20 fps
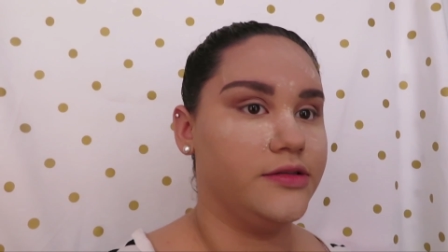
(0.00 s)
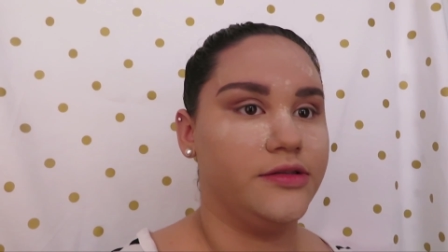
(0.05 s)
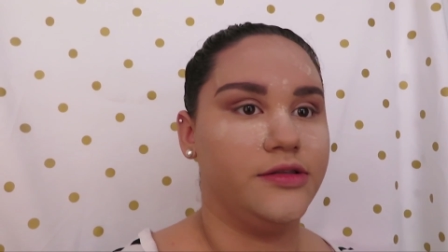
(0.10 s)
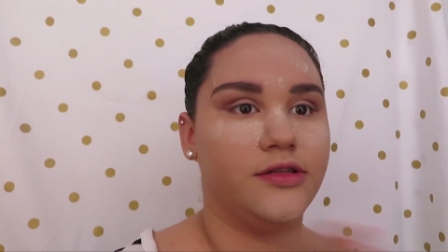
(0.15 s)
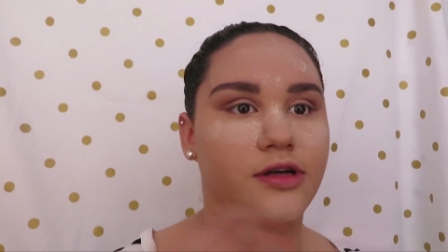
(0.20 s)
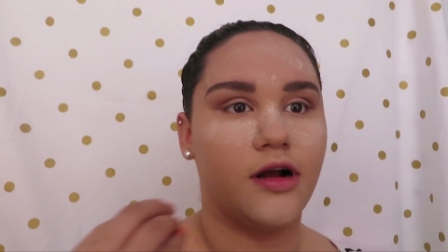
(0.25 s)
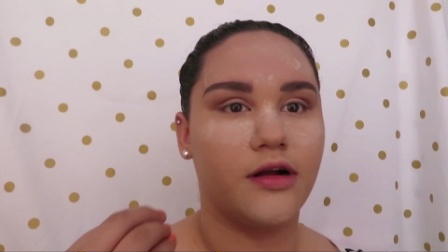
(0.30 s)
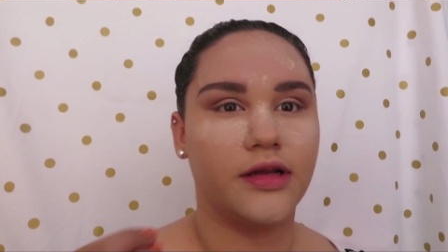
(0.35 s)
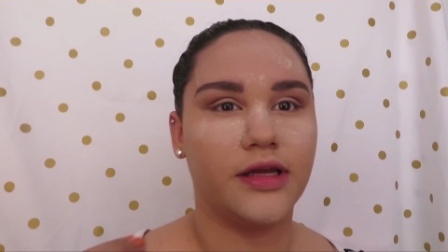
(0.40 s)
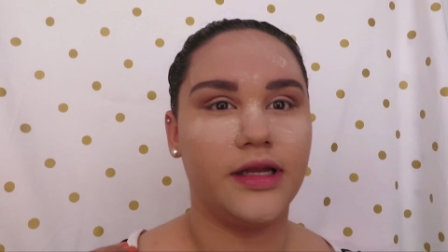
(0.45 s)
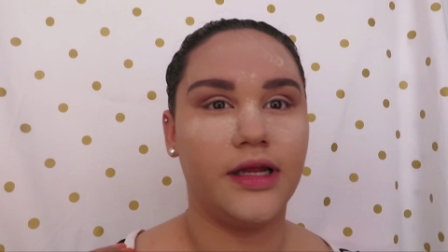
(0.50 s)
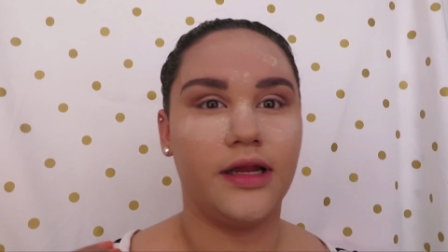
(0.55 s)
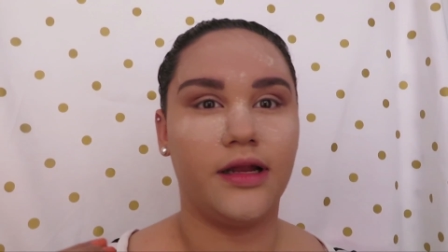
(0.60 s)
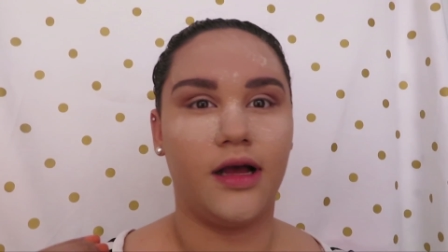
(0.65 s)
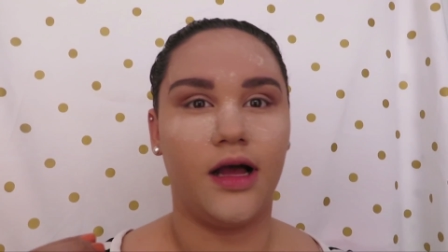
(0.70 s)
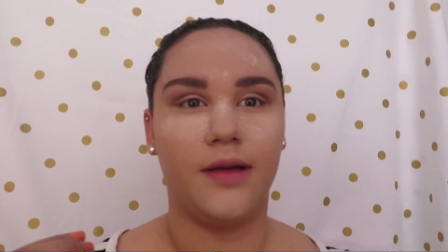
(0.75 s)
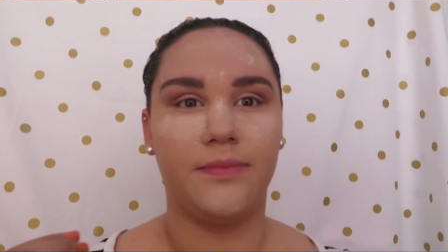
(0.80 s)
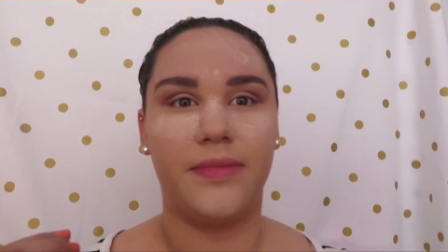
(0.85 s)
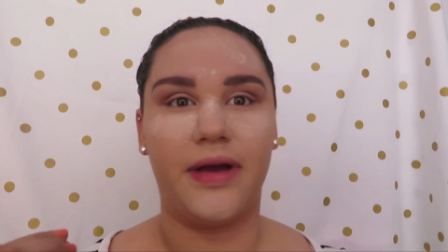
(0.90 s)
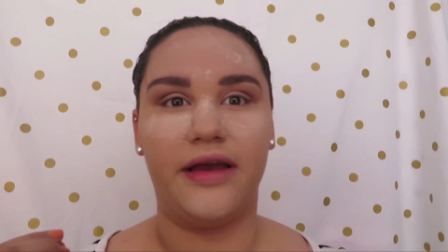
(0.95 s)
darken it
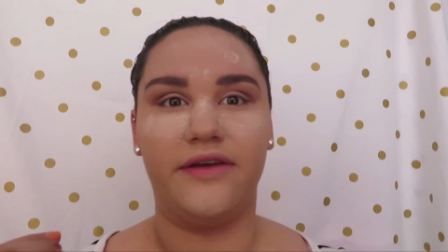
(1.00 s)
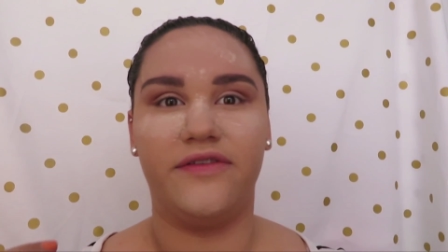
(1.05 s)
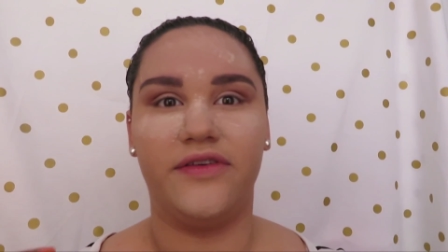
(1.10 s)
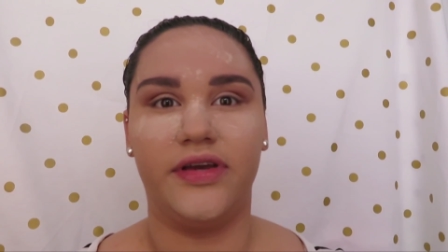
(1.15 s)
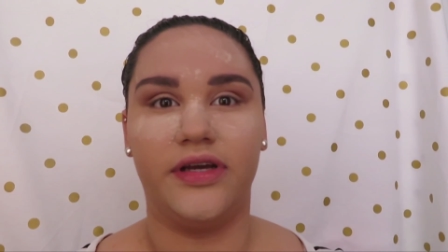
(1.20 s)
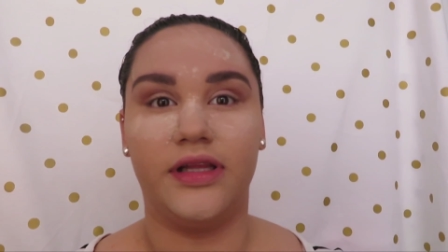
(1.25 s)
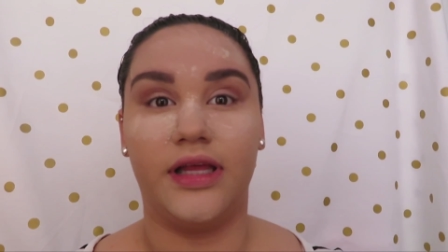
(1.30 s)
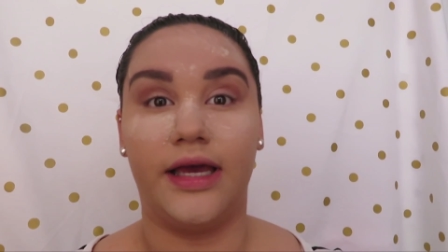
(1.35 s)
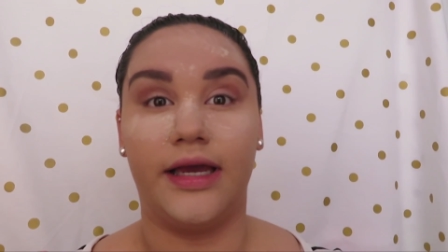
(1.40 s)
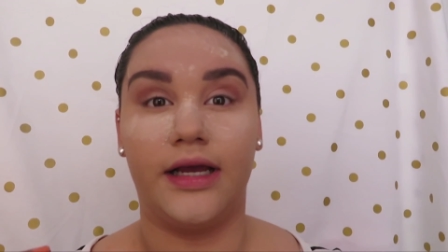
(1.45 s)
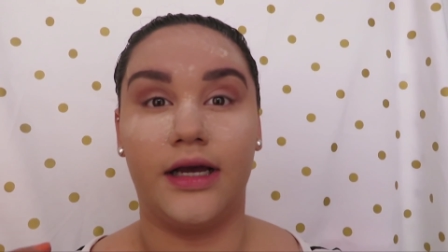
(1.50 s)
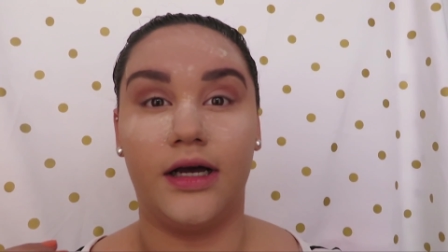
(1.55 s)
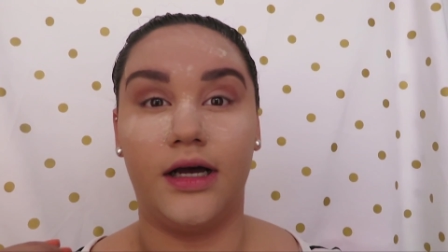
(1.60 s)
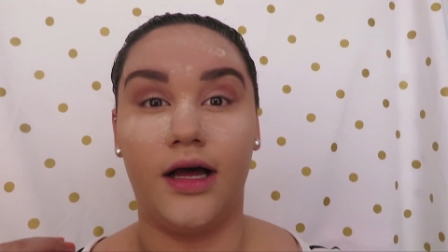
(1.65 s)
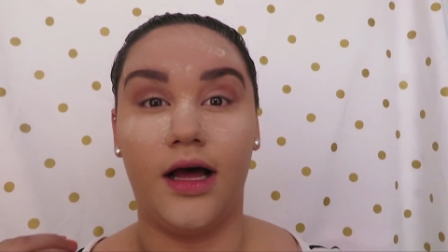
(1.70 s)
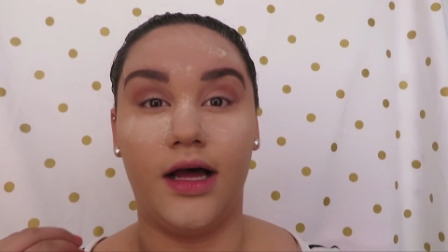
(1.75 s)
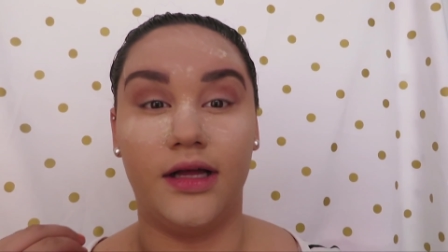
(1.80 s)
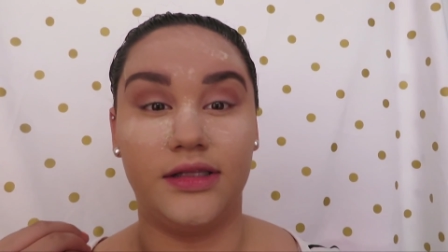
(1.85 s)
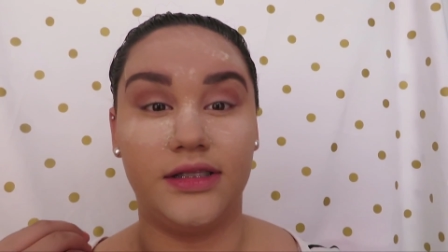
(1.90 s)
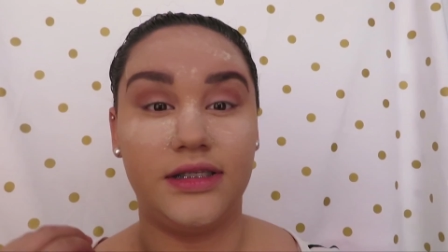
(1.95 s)
up, I feel like
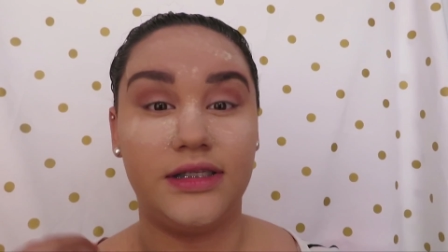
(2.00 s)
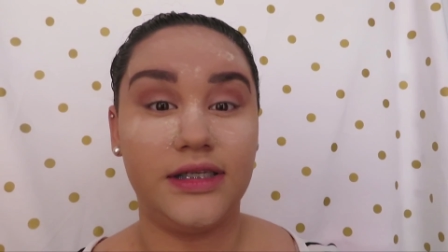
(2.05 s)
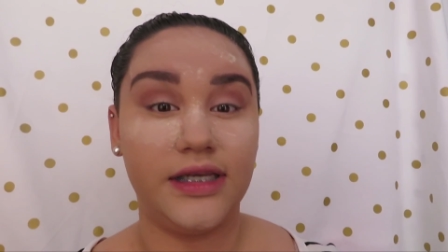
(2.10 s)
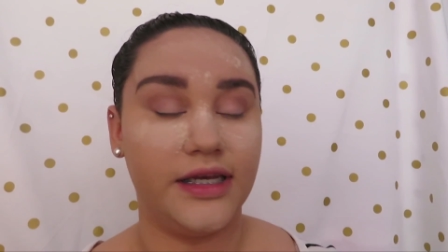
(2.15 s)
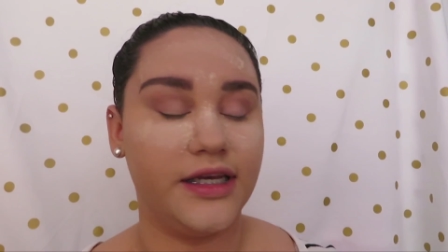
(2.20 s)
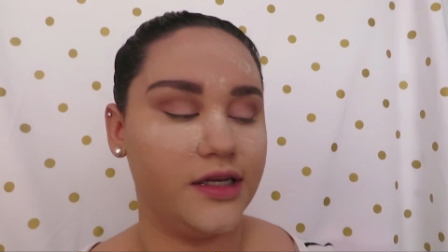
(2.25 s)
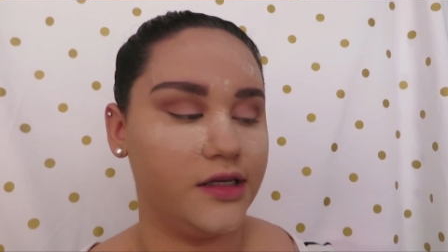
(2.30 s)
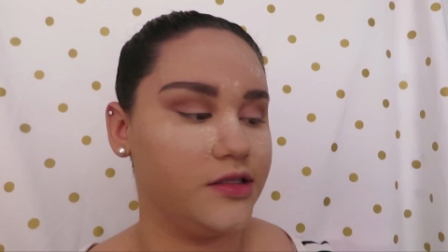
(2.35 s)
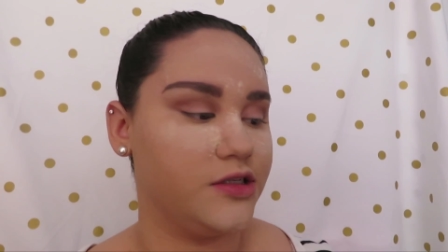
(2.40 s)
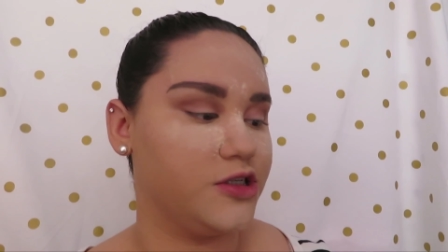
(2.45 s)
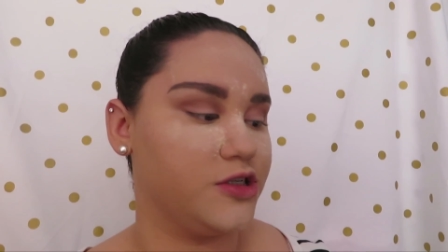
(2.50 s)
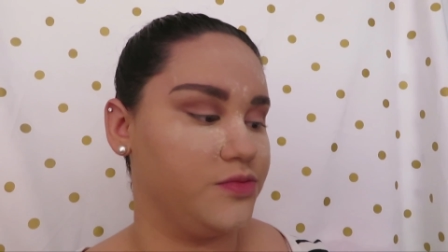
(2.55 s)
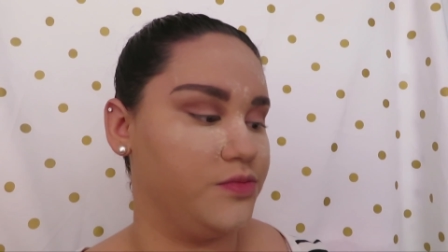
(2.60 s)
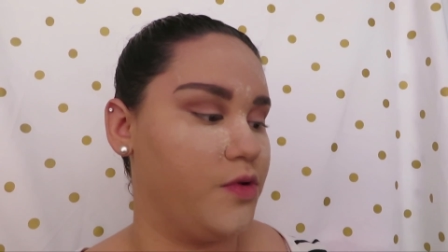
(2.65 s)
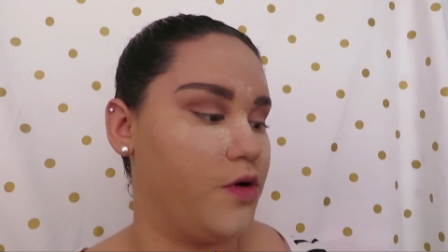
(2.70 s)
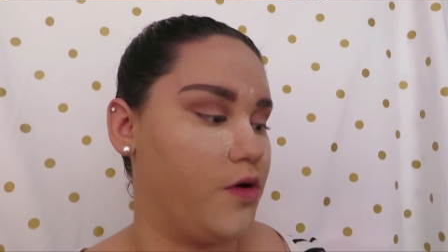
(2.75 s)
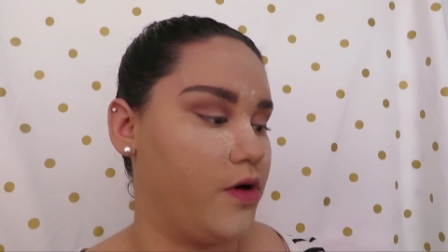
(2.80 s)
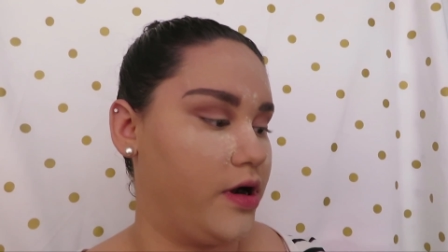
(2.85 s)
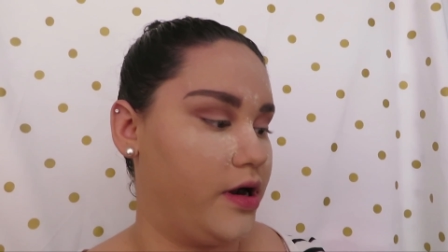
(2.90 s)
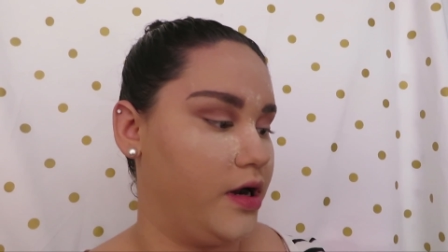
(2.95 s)
a tinge
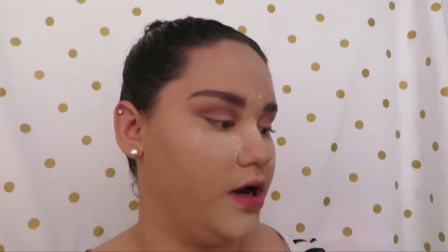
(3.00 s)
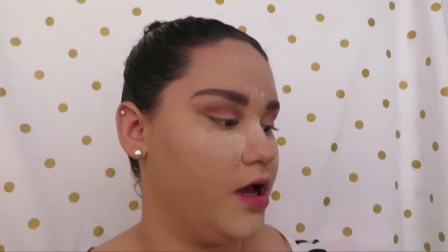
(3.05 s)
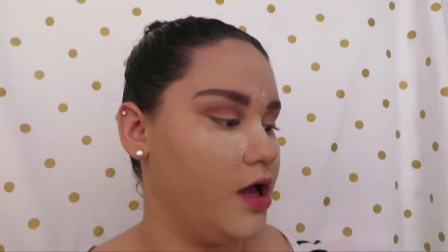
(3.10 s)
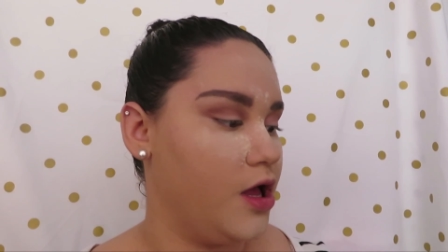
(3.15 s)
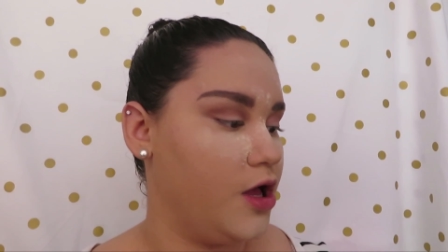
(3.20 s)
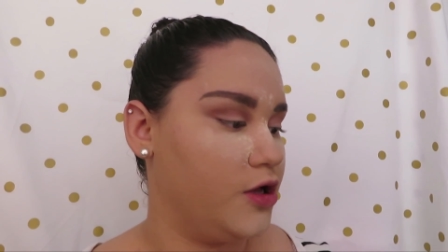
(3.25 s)
more.